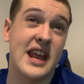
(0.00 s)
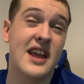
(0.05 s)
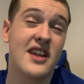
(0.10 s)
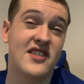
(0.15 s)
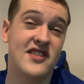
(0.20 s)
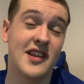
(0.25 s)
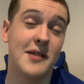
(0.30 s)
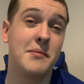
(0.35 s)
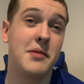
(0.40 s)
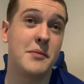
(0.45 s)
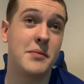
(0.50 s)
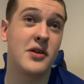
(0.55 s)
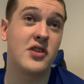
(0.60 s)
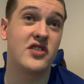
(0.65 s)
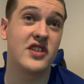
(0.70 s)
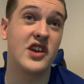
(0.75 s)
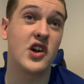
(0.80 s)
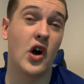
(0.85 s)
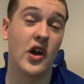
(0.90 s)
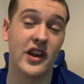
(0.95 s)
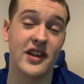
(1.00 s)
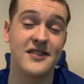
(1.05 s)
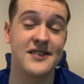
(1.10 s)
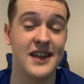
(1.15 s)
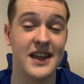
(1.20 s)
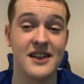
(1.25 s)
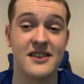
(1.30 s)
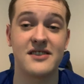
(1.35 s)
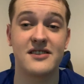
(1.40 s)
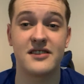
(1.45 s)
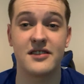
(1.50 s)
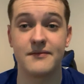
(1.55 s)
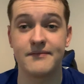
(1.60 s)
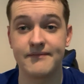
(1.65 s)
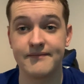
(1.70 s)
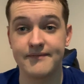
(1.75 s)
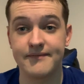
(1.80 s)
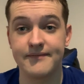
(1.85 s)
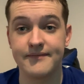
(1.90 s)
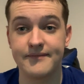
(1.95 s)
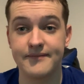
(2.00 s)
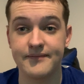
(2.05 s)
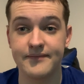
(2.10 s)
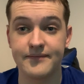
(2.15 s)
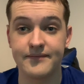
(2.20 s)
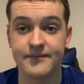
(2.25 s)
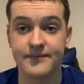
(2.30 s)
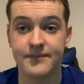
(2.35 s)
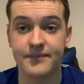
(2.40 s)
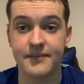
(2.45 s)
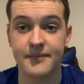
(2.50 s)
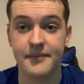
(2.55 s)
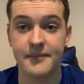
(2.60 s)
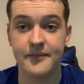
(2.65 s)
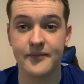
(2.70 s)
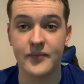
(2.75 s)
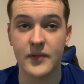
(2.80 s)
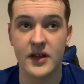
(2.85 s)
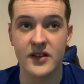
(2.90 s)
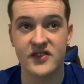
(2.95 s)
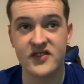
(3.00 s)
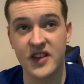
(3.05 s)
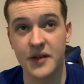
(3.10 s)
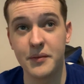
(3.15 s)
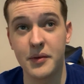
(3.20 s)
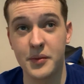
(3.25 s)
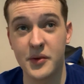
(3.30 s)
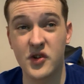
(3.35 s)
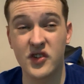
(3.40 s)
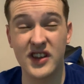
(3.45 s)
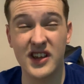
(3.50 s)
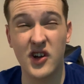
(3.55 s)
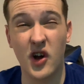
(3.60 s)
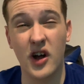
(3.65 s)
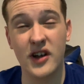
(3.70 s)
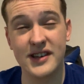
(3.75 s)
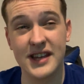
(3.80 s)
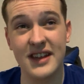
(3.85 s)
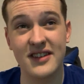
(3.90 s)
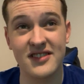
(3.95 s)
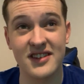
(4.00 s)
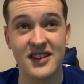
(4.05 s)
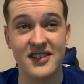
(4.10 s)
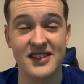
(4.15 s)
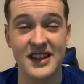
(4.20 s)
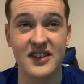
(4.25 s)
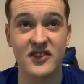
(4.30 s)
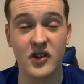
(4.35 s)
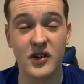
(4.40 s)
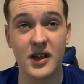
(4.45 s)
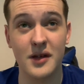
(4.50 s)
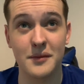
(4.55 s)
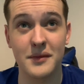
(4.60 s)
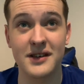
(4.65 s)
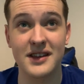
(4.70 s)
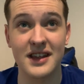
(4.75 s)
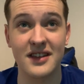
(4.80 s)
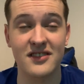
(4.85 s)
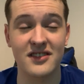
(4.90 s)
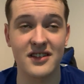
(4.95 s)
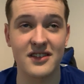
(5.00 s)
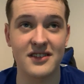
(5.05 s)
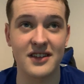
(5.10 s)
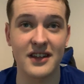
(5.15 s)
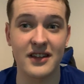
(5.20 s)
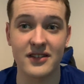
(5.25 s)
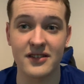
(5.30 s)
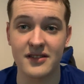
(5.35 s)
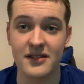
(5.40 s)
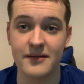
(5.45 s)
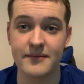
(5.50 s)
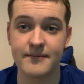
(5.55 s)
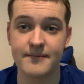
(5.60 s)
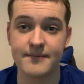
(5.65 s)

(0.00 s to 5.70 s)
simply because he got an assist. Simply because he got a decent assist, I'll give him a decent assist.